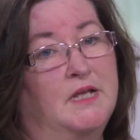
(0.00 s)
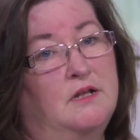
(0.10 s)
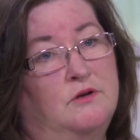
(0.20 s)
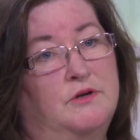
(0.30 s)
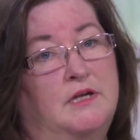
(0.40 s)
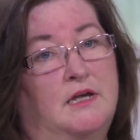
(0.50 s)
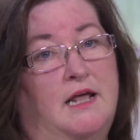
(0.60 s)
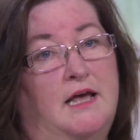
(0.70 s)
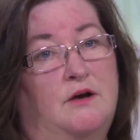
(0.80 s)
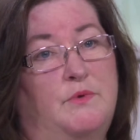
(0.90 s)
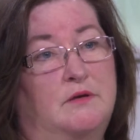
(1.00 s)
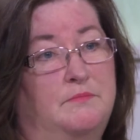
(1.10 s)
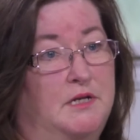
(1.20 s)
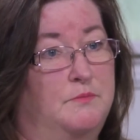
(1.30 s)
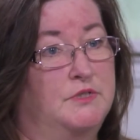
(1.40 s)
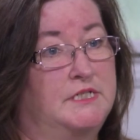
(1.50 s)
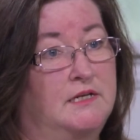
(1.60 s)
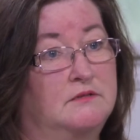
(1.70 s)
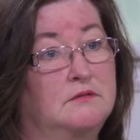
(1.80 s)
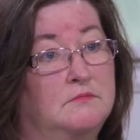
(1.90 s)
looking at how we can better
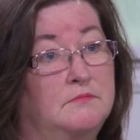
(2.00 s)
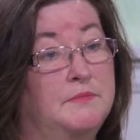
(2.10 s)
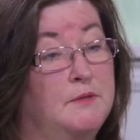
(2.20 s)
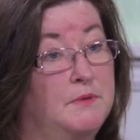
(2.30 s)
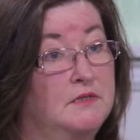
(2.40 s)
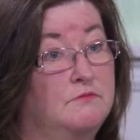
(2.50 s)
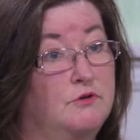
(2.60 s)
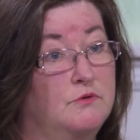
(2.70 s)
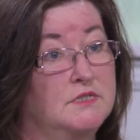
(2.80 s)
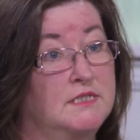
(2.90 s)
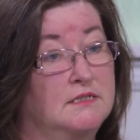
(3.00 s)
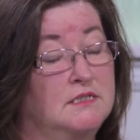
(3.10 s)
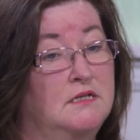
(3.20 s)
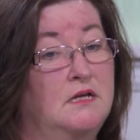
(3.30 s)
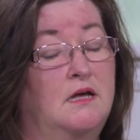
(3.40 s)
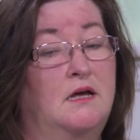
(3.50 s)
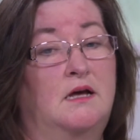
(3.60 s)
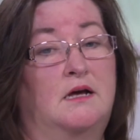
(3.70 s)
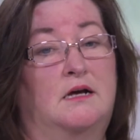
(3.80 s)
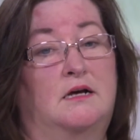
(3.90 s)
protect people in the rural sector.
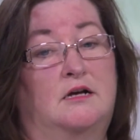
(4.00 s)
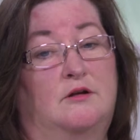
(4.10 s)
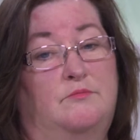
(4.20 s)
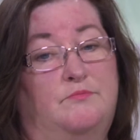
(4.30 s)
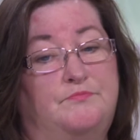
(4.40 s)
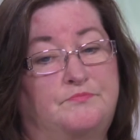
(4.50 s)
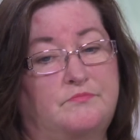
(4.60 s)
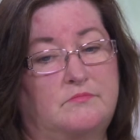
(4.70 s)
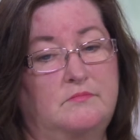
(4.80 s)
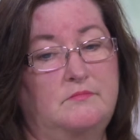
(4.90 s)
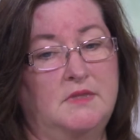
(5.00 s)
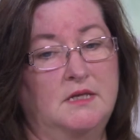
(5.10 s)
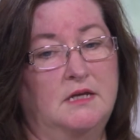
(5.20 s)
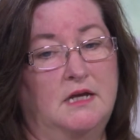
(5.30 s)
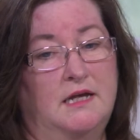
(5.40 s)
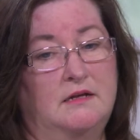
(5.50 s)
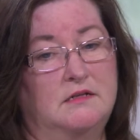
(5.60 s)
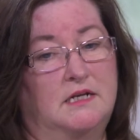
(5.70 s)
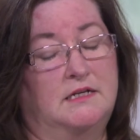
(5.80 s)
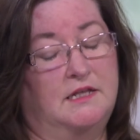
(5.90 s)
And
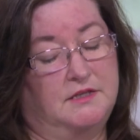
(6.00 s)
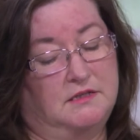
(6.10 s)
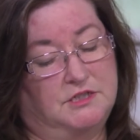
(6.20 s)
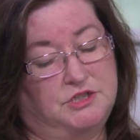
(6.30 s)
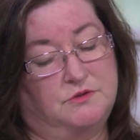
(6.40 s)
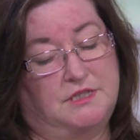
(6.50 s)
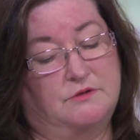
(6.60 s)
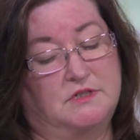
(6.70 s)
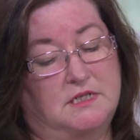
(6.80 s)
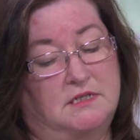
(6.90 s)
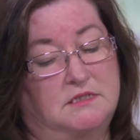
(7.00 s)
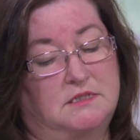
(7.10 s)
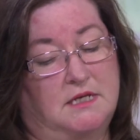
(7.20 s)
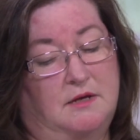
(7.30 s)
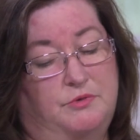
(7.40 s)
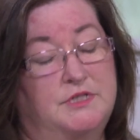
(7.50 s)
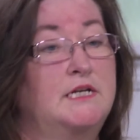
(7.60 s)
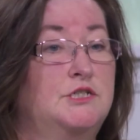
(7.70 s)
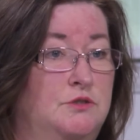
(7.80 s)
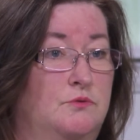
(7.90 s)
another issue there is
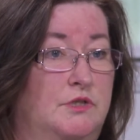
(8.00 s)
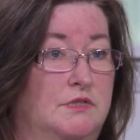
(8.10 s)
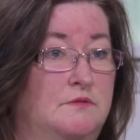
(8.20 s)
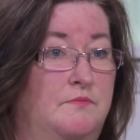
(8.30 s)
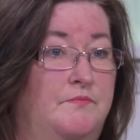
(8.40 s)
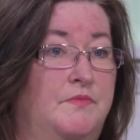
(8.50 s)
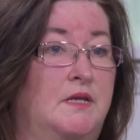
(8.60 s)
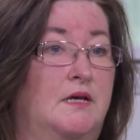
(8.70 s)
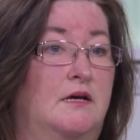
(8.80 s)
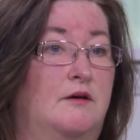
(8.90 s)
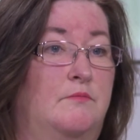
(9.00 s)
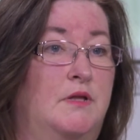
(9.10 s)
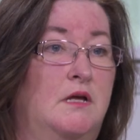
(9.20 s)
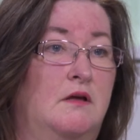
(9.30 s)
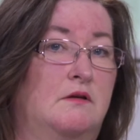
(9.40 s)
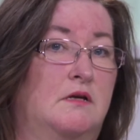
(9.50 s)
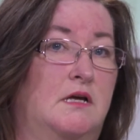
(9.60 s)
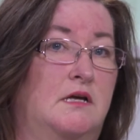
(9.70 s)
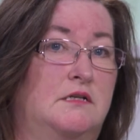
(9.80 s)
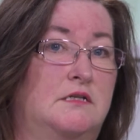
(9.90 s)
protection orders. And
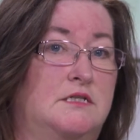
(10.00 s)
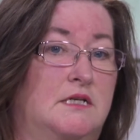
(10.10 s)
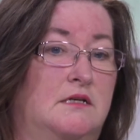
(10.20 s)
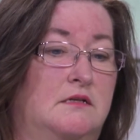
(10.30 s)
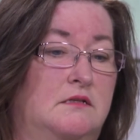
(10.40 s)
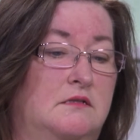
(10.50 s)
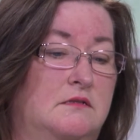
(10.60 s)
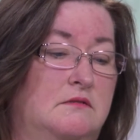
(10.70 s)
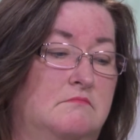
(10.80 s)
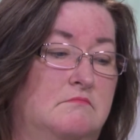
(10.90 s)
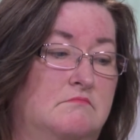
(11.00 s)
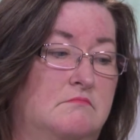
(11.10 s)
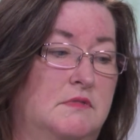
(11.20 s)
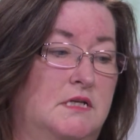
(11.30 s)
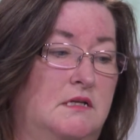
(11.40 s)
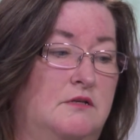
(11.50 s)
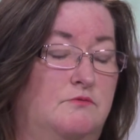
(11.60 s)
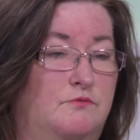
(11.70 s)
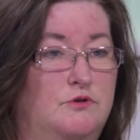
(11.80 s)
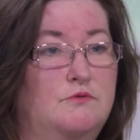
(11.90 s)
in a
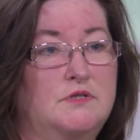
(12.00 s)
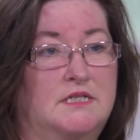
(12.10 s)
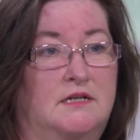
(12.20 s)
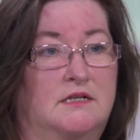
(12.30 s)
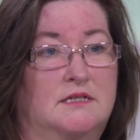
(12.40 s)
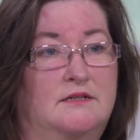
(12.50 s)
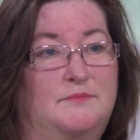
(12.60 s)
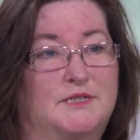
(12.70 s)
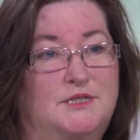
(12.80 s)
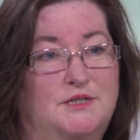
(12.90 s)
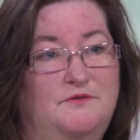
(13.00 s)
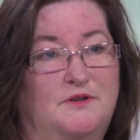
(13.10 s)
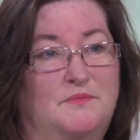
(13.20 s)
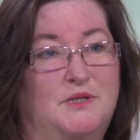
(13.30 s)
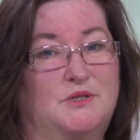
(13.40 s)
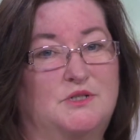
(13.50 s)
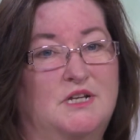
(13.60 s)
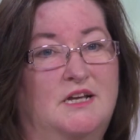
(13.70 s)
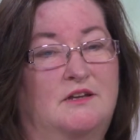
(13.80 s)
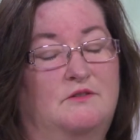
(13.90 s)
rural setting, it's a little bit different, because
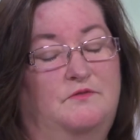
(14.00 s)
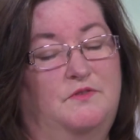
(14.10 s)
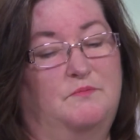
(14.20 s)
if the